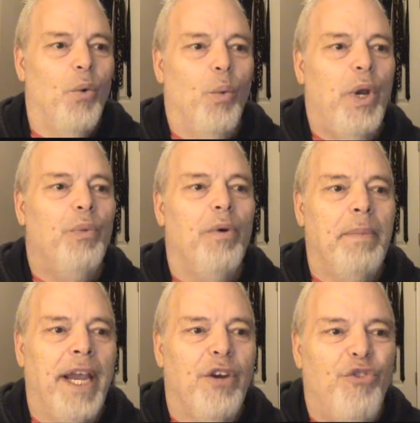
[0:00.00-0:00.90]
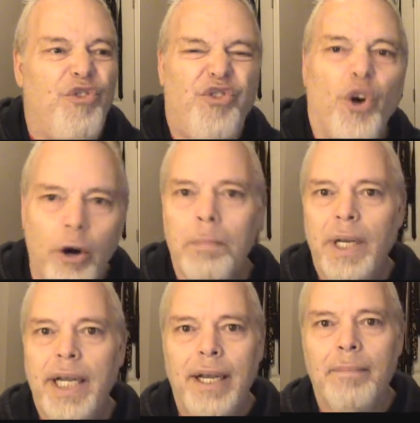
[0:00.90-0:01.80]
"We remain
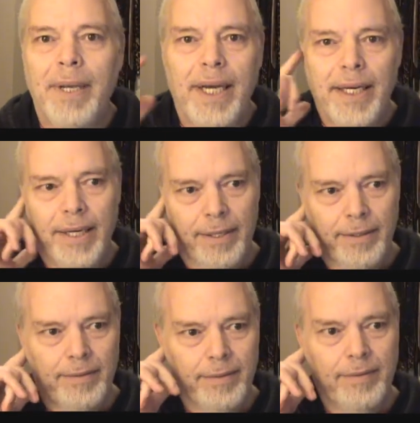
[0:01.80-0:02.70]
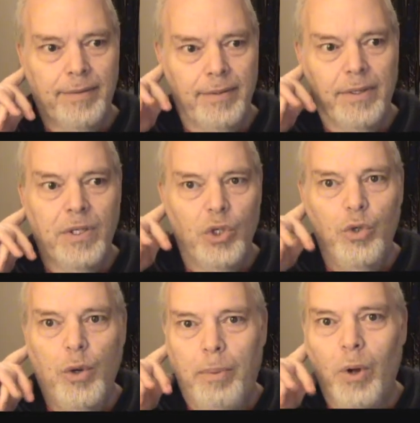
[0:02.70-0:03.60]
firmly committed
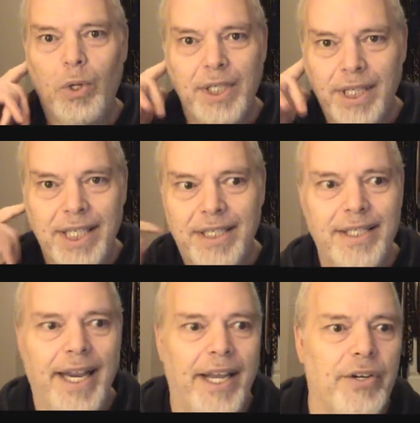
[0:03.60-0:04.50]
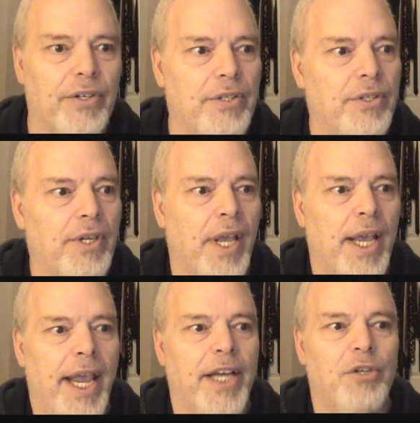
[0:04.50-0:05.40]
to upholding these standards
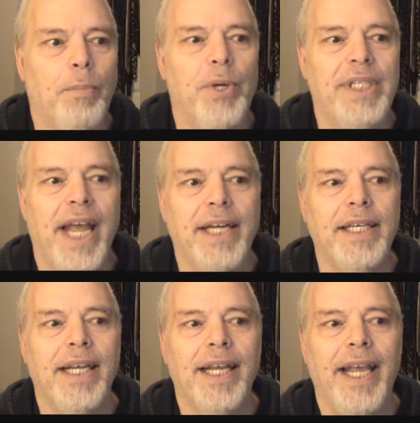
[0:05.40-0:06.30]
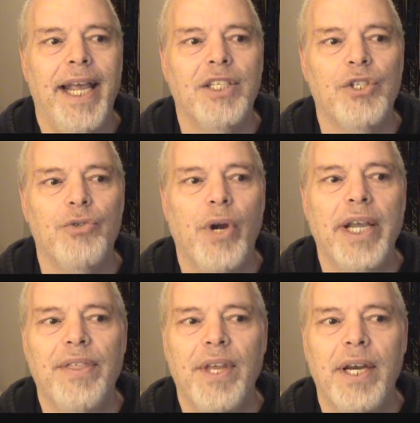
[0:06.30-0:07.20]
and to protecting and
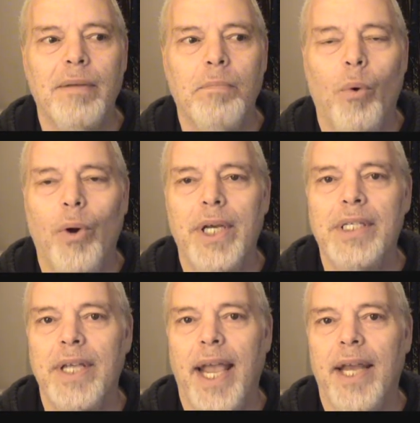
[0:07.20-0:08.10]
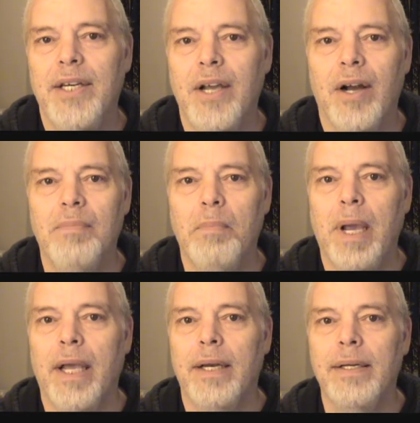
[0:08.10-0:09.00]
strengthening boys and young
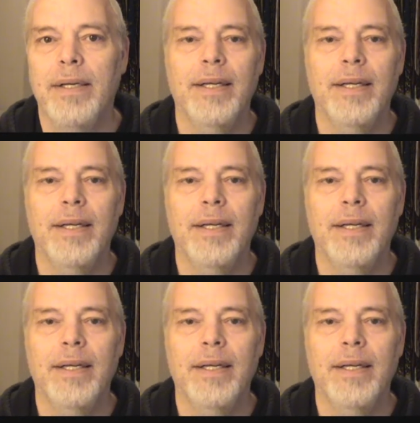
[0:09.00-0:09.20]
men."